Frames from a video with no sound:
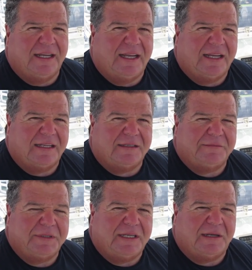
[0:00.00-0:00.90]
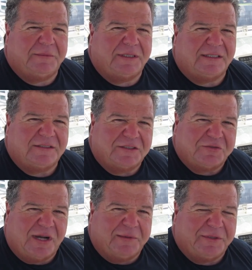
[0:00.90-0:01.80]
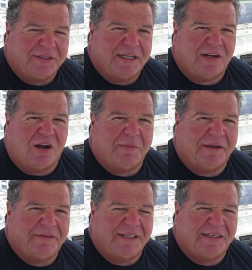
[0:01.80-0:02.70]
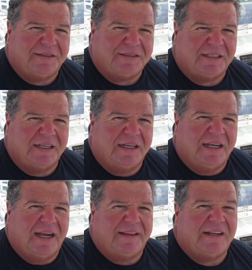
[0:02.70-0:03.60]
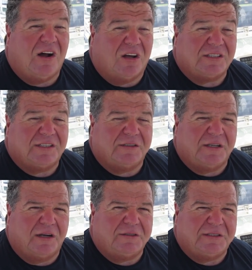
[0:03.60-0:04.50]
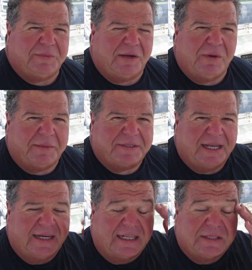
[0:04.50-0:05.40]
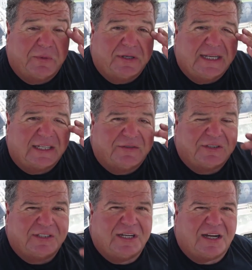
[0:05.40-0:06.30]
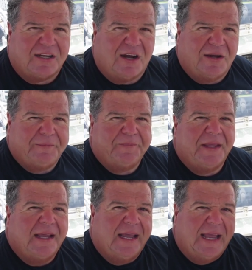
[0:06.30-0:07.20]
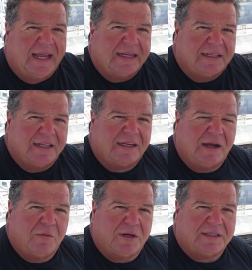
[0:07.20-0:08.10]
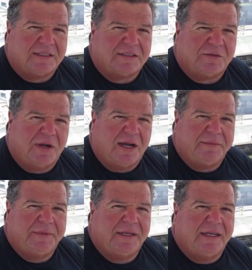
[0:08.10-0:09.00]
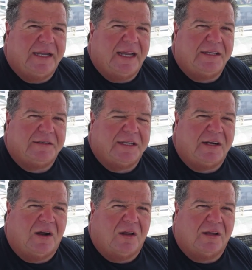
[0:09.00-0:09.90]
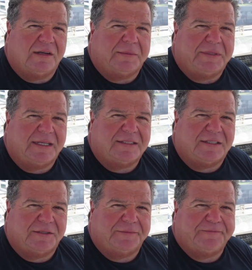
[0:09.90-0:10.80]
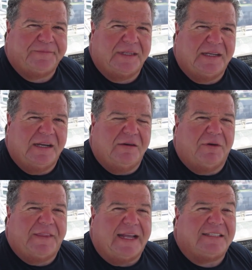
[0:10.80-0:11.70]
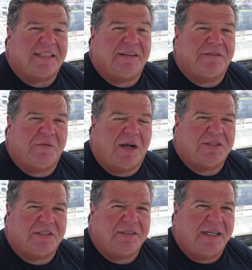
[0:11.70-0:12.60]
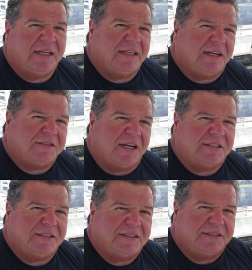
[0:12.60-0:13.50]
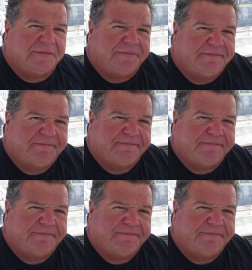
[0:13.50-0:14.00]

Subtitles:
and become a subscriber and get all my videos. And then also go to my website at sport-fishing.com and click on where to subscribe. And you'll get all our updates too. Well, thanks again for watching, and I'll talk to you soon.